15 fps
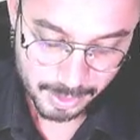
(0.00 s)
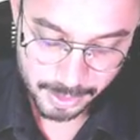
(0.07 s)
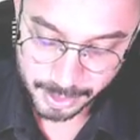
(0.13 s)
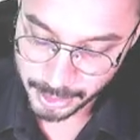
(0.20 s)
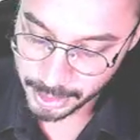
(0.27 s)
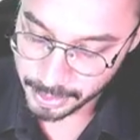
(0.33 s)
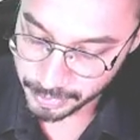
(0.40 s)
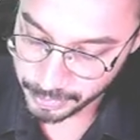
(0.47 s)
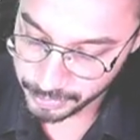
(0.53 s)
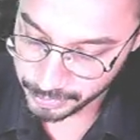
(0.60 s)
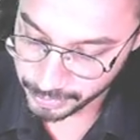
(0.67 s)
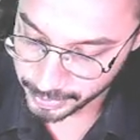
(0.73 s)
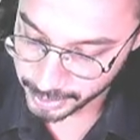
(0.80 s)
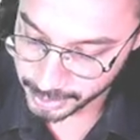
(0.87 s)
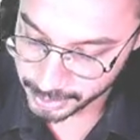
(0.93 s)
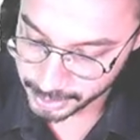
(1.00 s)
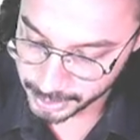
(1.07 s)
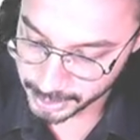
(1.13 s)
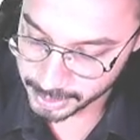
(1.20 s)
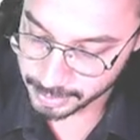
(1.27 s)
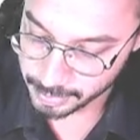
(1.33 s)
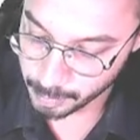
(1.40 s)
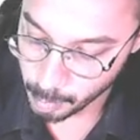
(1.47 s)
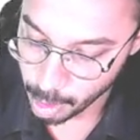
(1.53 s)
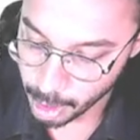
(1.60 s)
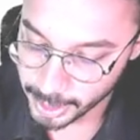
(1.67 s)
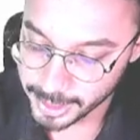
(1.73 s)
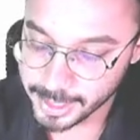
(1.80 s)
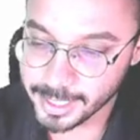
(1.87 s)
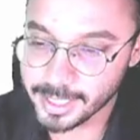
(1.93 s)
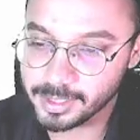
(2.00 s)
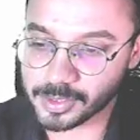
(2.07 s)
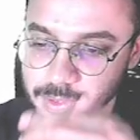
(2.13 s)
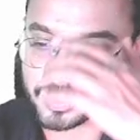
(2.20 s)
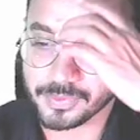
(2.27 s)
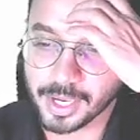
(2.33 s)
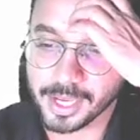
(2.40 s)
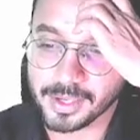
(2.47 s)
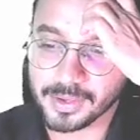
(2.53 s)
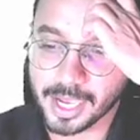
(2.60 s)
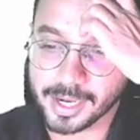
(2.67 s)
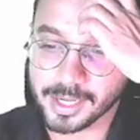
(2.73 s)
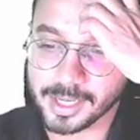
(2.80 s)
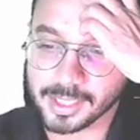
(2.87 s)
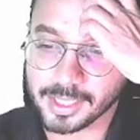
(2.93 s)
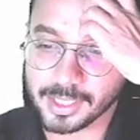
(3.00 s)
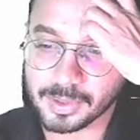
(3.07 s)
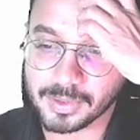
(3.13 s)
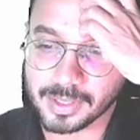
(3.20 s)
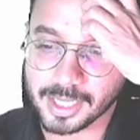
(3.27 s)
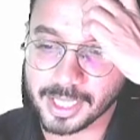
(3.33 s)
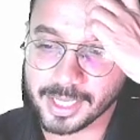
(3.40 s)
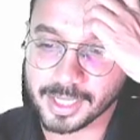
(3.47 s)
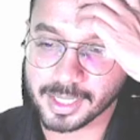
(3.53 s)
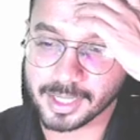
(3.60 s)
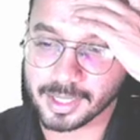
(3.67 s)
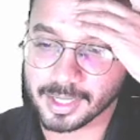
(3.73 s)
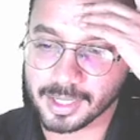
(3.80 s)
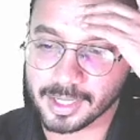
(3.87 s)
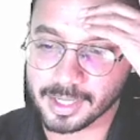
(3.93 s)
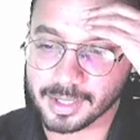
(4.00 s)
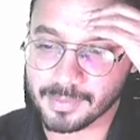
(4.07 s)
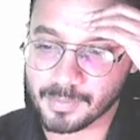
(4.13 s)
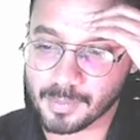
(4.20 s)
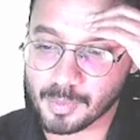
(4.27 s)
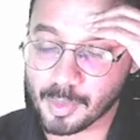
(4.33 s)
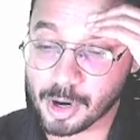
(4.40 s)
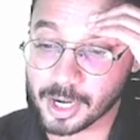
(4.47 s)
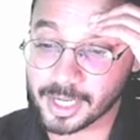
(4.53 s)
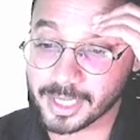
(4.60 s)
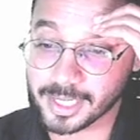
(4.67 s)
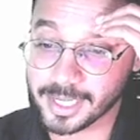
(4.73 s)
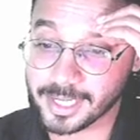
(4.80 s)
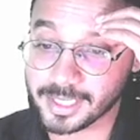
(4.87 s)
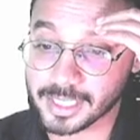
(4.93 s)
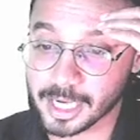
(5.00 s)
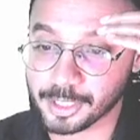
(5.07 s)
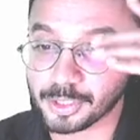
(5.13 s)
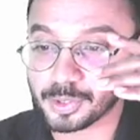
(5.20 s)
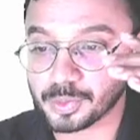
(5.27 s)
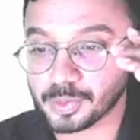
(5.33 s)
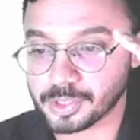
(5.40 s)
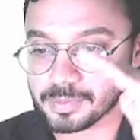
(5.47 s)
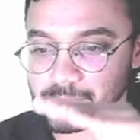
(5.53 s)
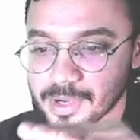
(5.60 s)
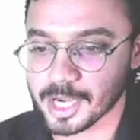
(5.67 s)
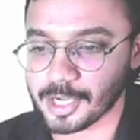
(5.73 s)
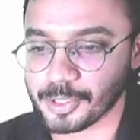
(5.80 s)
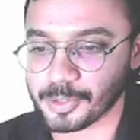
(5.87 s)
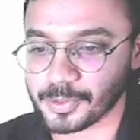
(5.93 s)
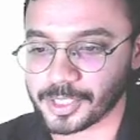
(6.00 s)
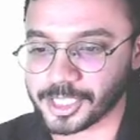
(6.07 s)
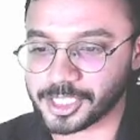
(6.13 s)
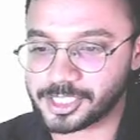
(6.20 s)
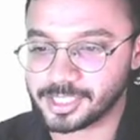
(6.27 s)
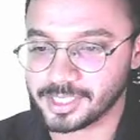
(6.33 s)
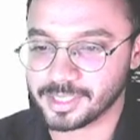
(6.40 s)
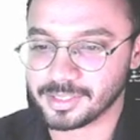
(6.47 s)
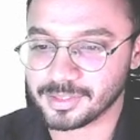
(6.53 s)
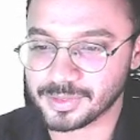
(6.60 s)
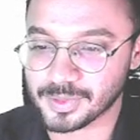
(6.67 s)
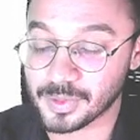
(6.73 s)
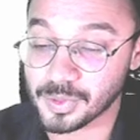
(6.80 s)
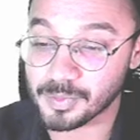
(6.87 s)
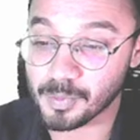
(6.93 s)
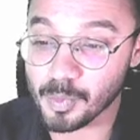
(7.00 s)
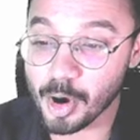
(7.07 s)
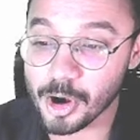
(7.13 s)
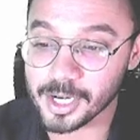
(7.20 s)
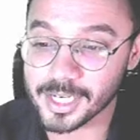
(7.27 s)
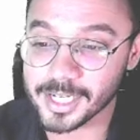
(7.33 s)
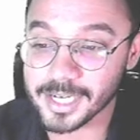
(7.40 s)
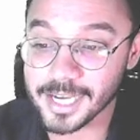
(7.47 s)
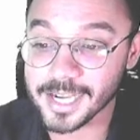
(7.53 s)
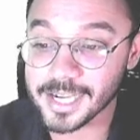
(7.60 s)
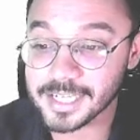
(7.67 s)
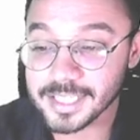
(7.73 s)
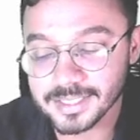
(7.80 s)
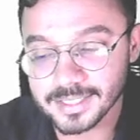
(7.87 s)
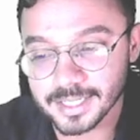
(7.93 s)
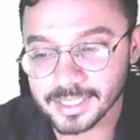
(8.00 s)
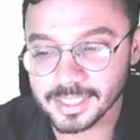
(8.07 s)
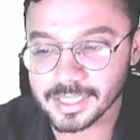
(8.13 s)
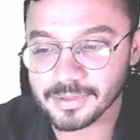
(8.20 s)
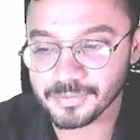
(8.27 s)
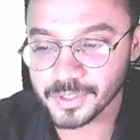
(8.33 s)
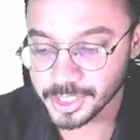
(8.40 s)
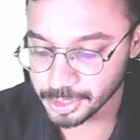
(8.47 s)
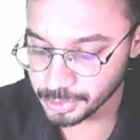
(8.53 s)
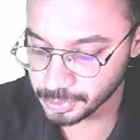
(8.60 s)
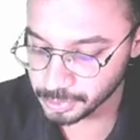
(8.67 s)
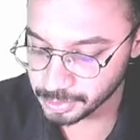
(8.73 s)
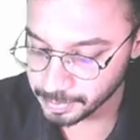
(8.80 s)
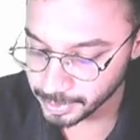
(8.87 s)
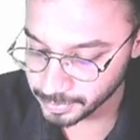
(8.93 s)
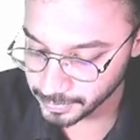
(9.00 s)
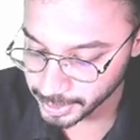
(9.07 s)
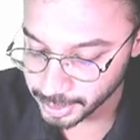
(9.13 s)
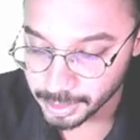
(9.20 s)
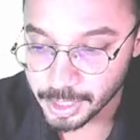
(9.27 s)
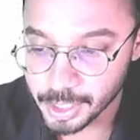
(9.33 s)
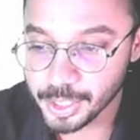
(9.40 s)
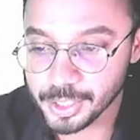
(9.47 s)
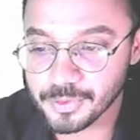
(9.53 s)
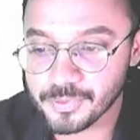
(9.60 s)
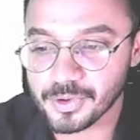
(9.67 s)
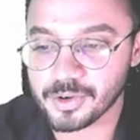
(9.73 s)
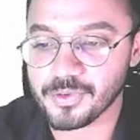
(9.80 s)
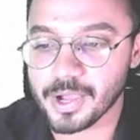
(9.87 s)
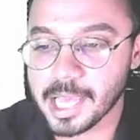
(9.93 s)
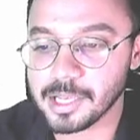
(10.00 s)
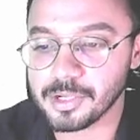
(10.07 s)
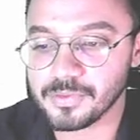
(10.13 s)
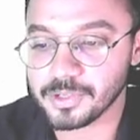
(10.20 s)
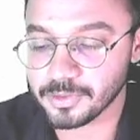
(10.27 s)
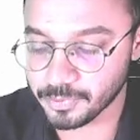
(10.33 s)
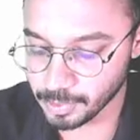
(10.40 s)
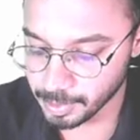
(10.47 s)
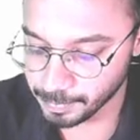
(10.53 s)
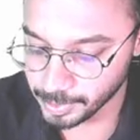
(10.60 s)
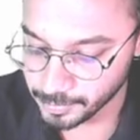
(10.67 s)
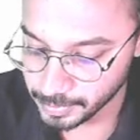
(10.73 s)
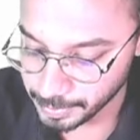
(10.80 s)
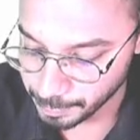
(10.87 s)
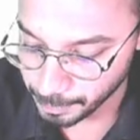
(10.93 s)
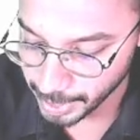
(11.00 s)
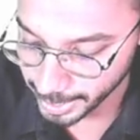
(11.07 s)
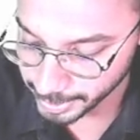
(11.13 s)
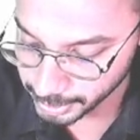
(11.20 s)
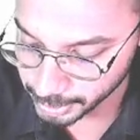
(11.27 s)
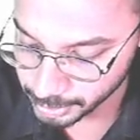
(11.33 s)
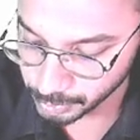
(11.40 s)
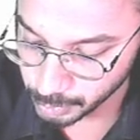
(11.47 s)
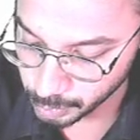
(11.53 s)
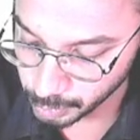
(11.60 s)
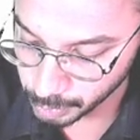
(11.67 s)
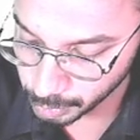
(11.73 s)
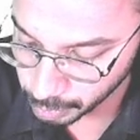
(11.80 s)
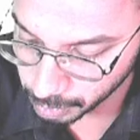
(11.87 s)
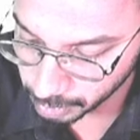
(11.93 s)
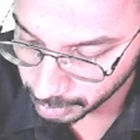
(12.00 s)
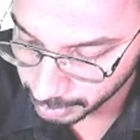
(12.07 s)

if it is moderate, so if I can tell, no, like moderate acute malnutrition. So moderate is the term which is used between, if your value will form between -2 to